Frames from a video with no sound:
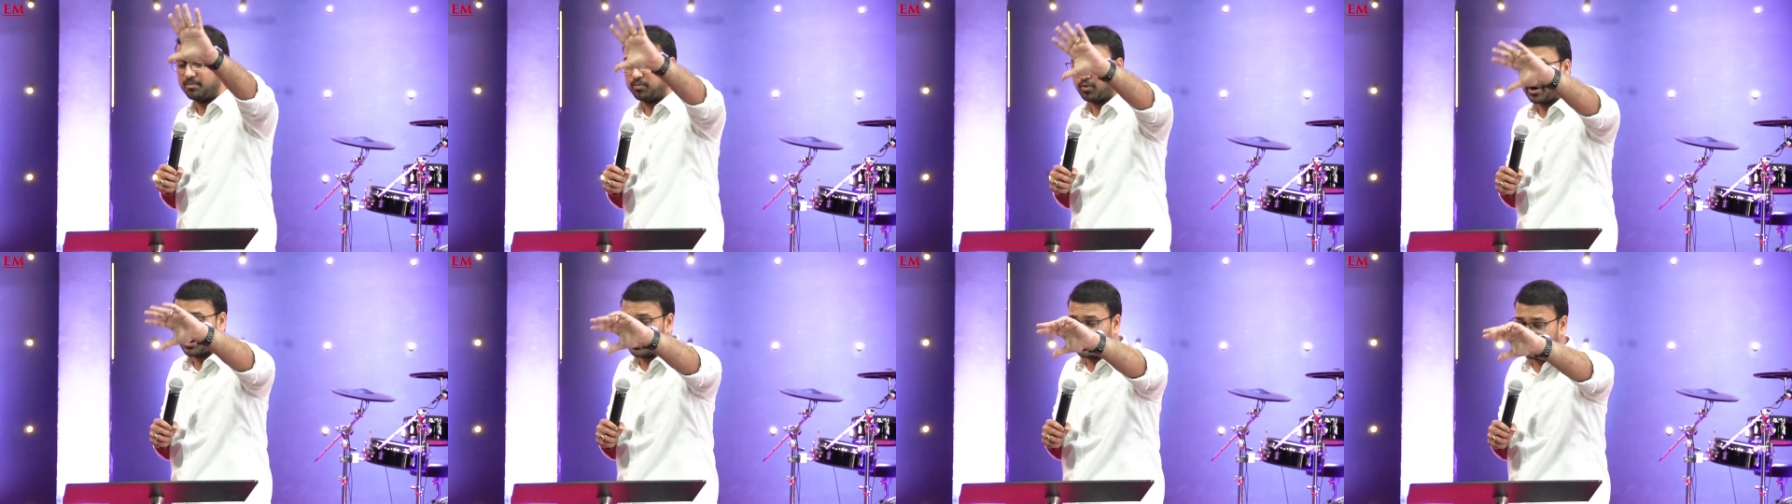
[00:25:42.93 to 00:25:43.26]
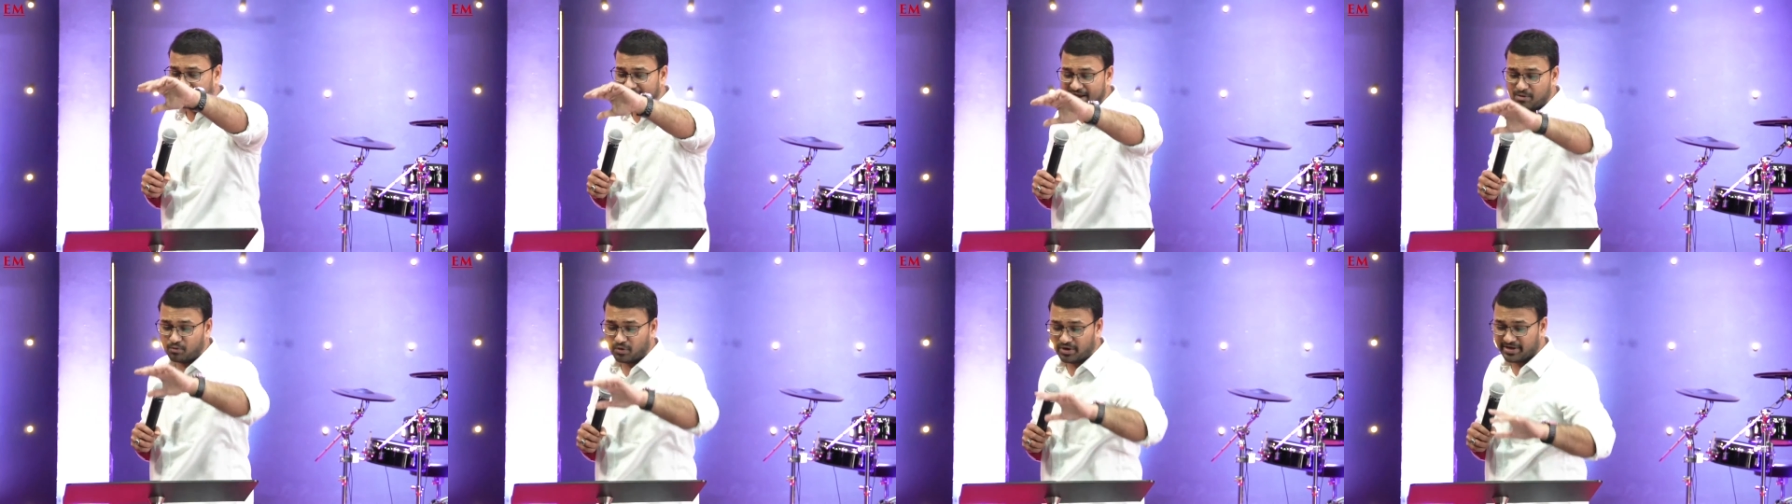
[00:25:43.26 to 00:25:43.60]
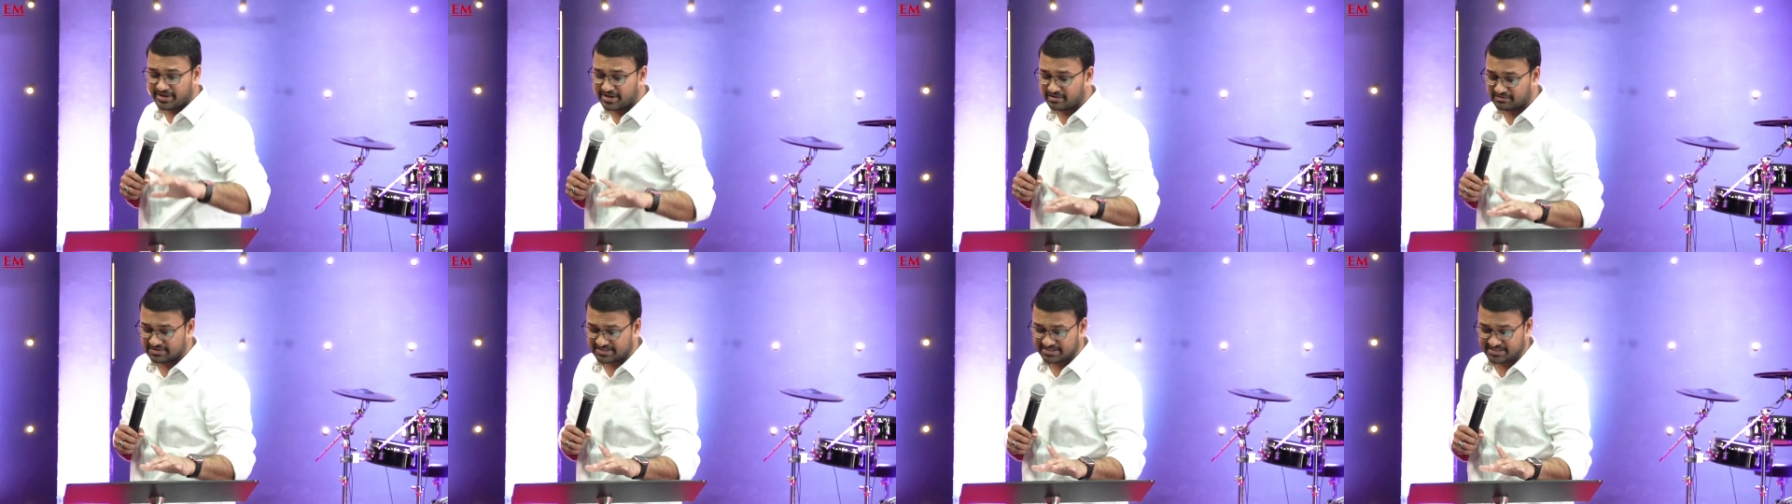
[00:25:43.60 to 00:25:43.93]
point I want to
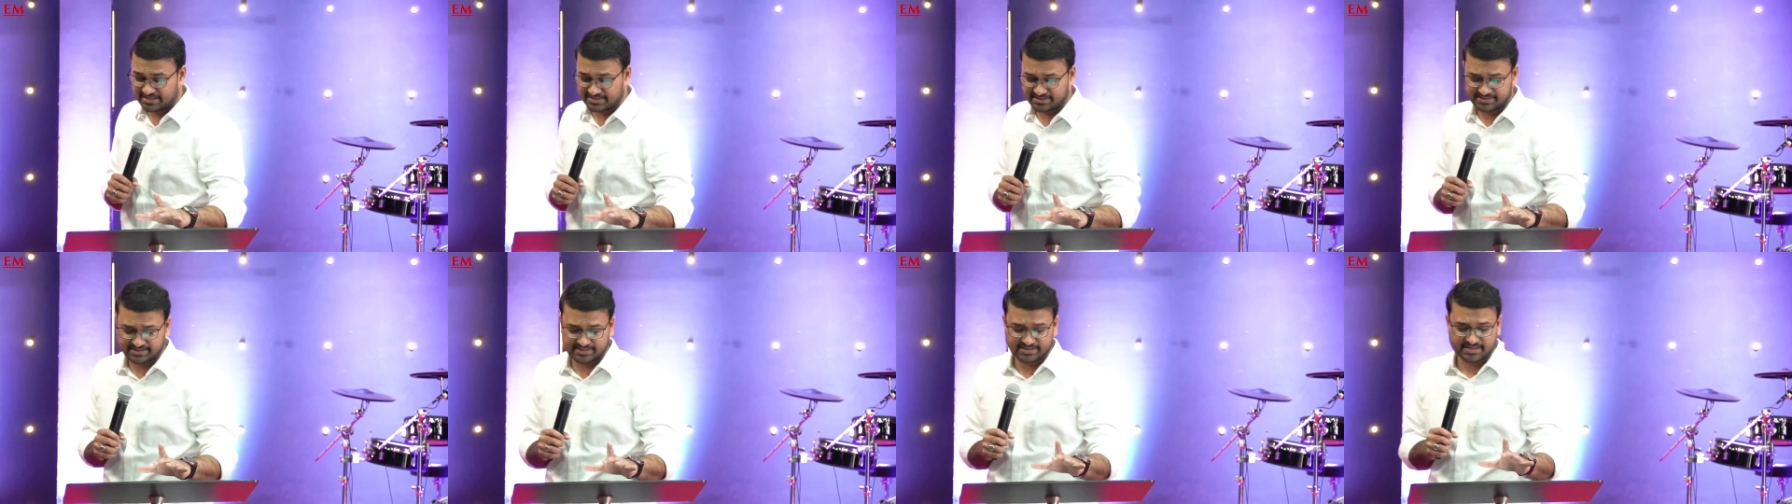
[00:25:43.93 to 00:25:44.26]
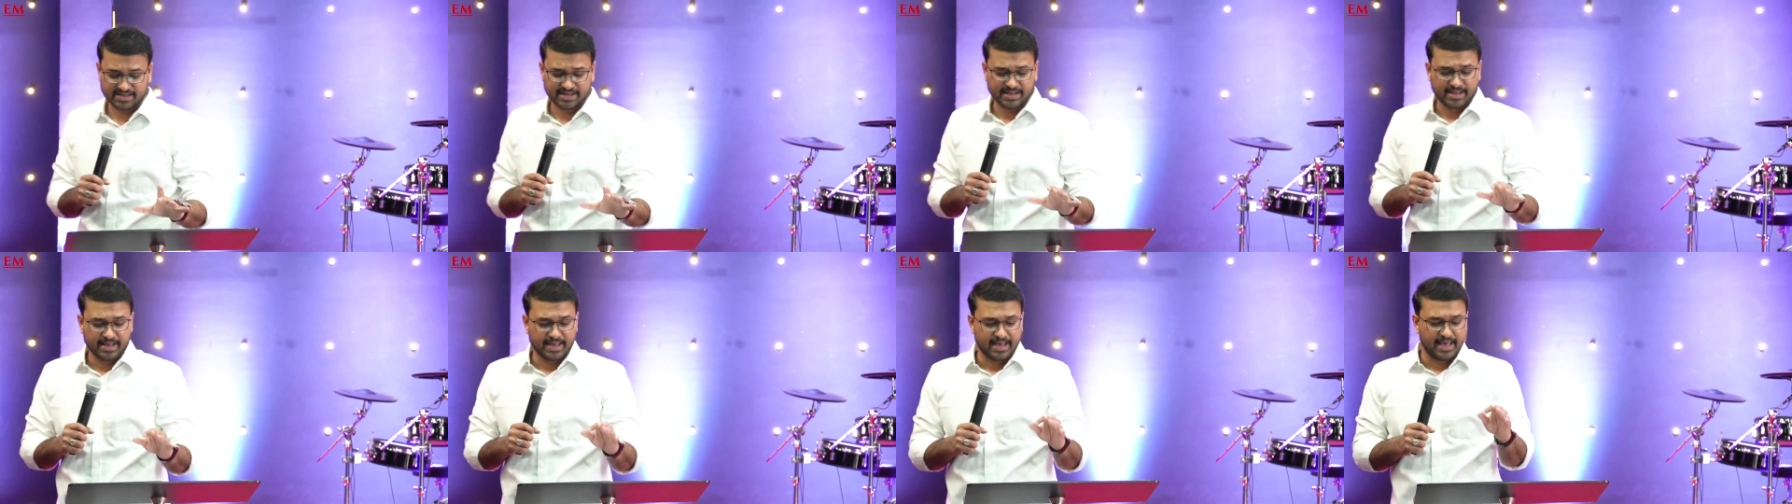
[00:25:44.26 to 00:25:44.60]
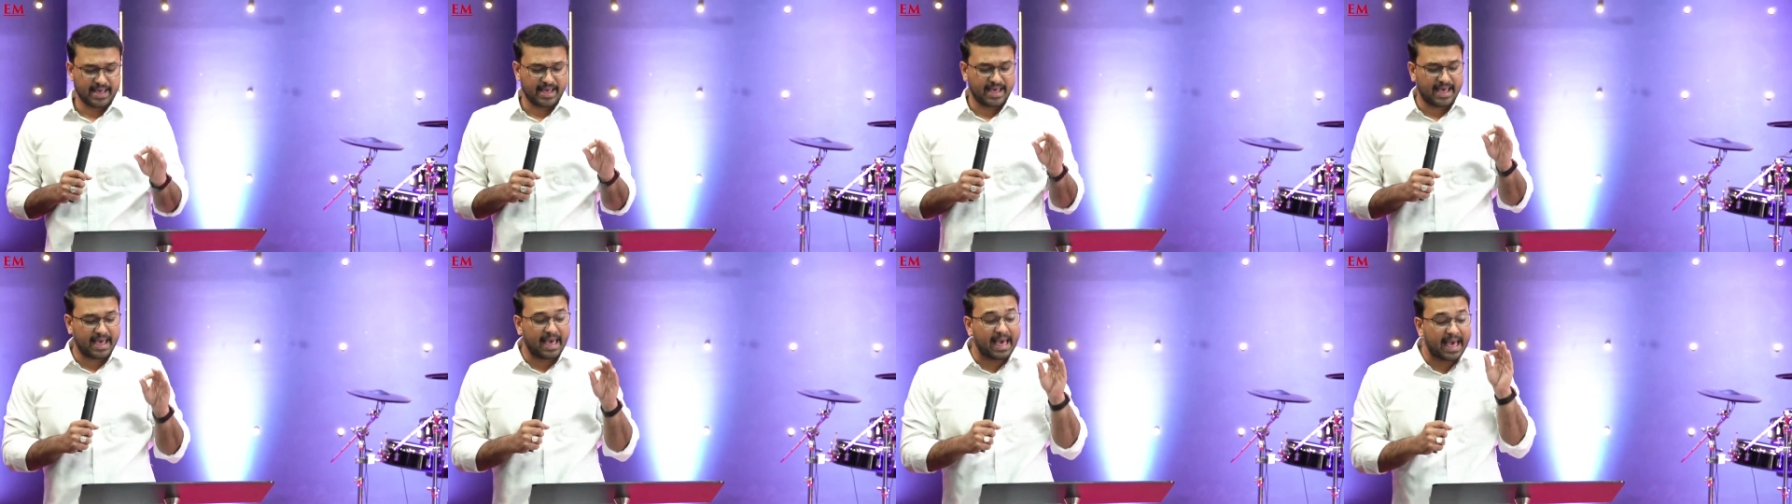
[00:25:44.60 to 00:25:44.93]
give is this.
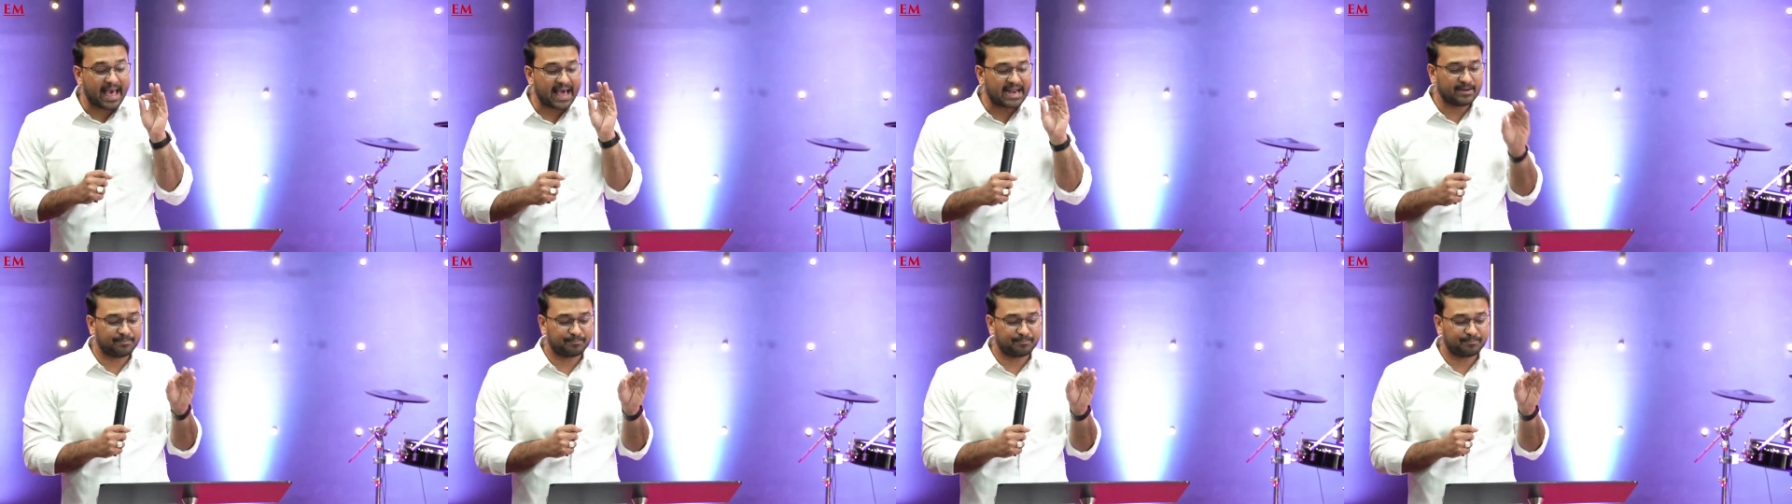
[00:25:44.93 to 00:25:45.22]
Help